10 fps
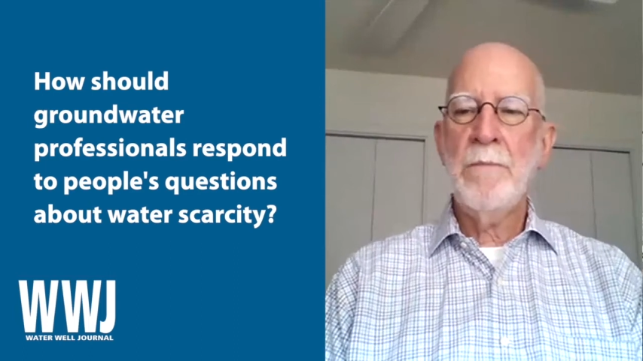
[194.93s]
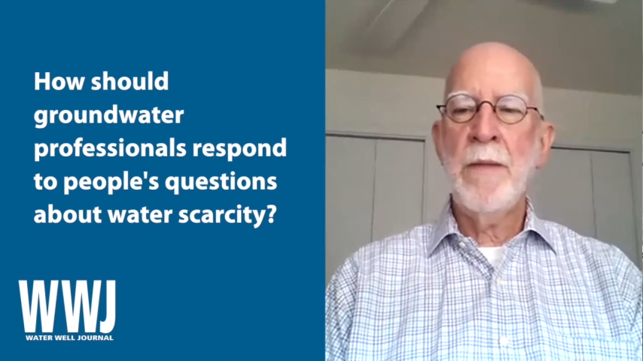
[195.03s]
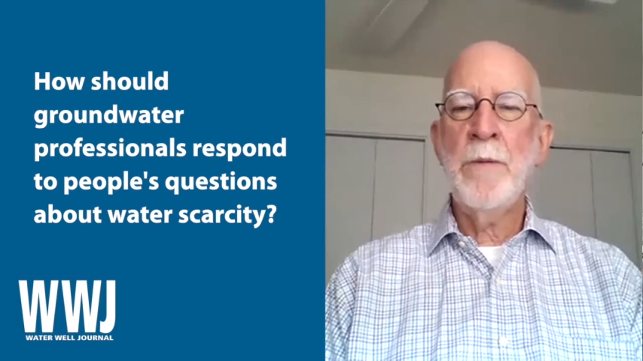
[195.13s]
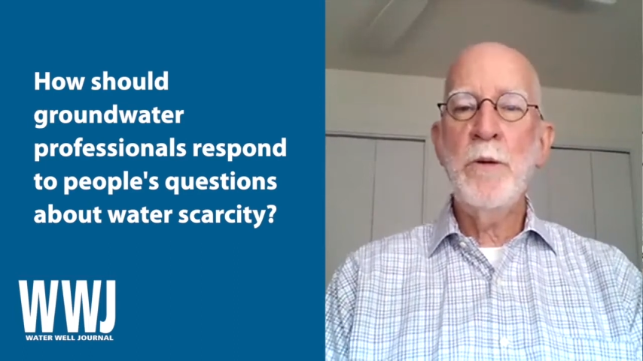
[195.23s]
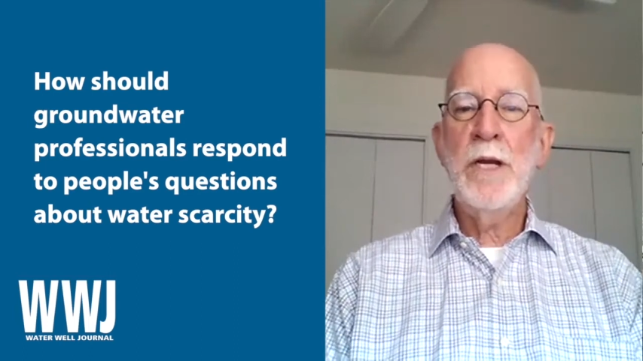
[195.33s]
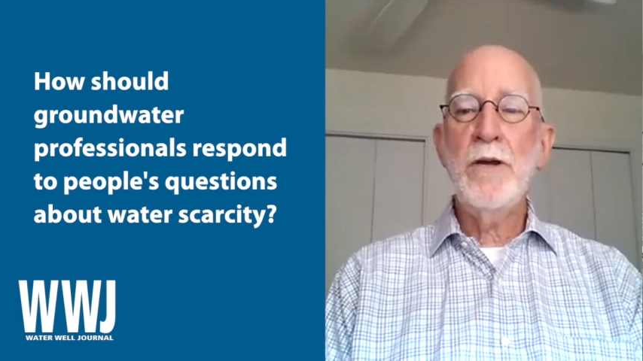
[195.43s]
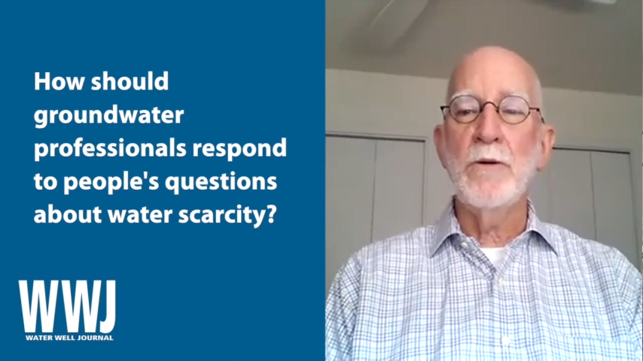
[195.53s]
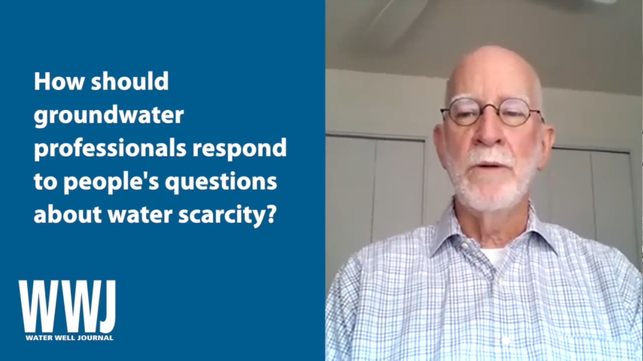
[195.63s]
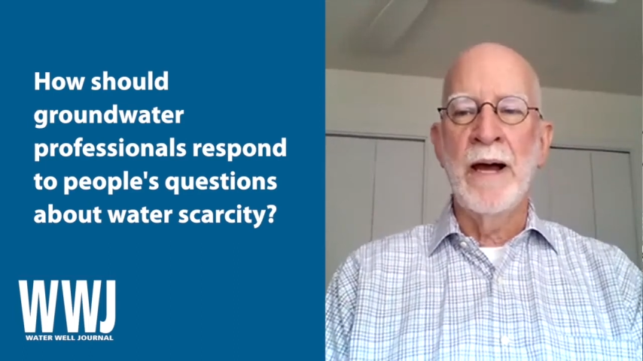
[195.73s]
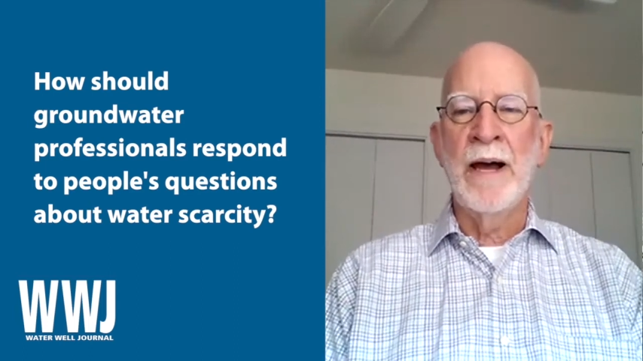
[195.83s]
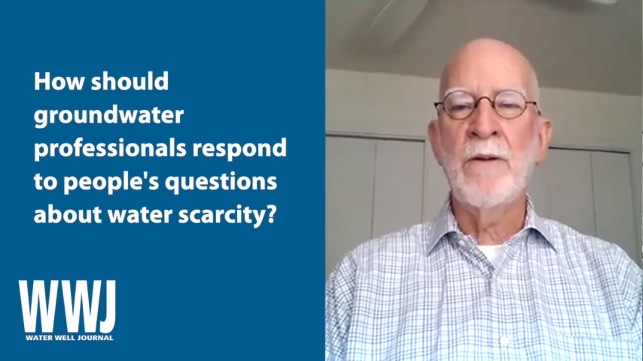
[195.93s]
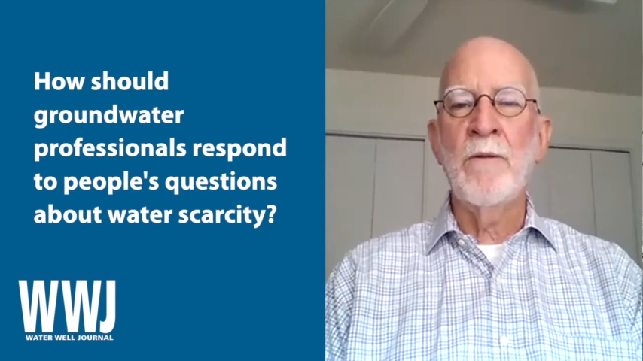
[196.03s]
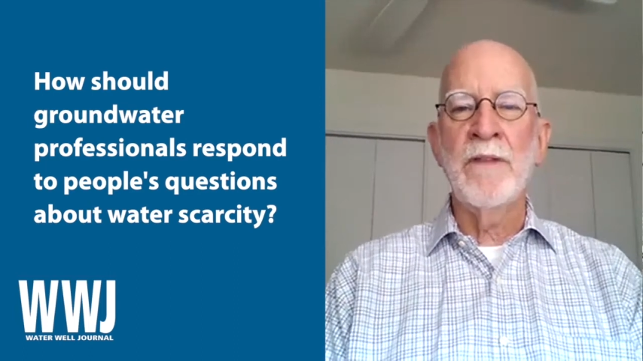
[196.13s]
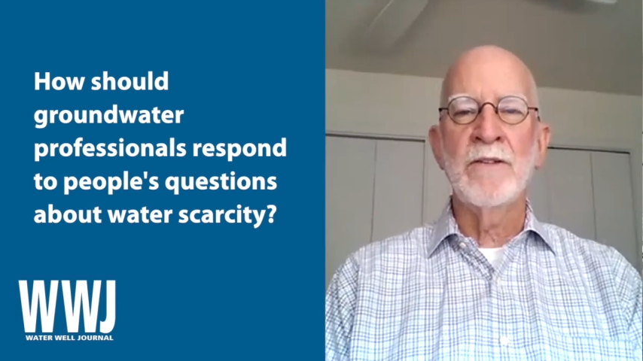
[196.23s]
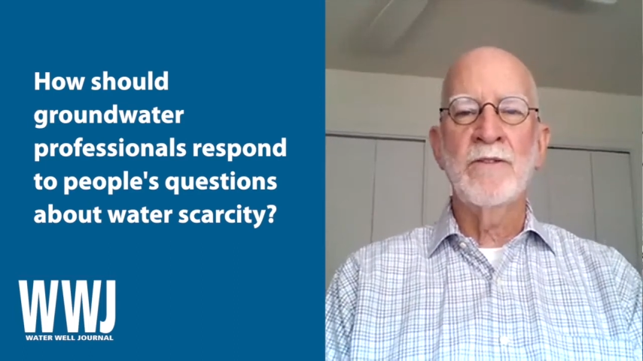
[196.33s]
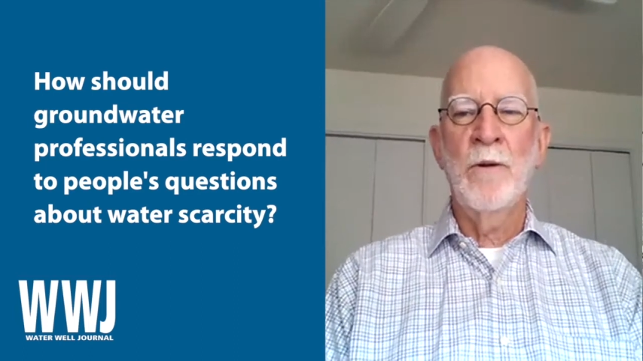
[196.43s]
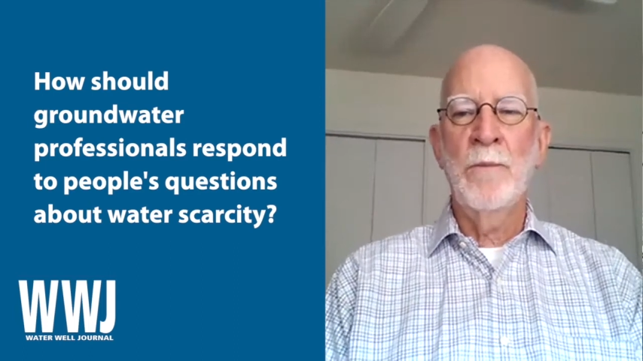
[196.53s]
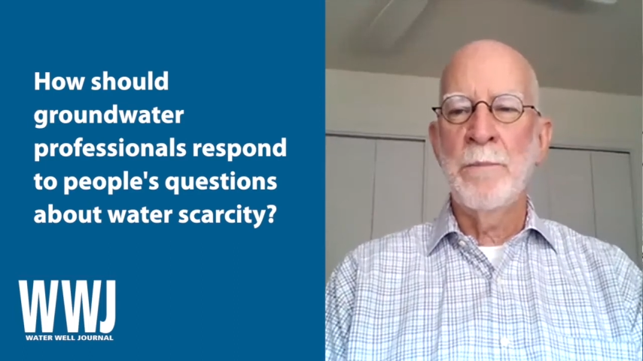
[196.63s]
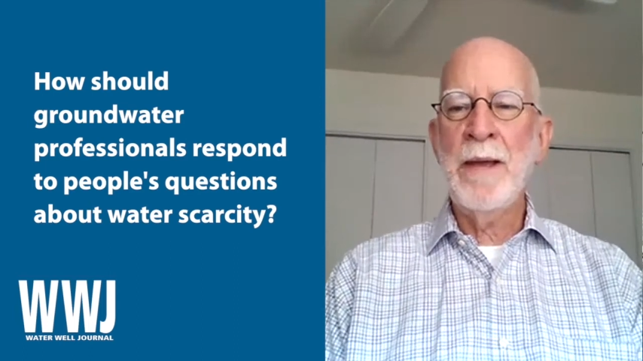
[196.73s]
Yeah, maybe we do. I don't think so,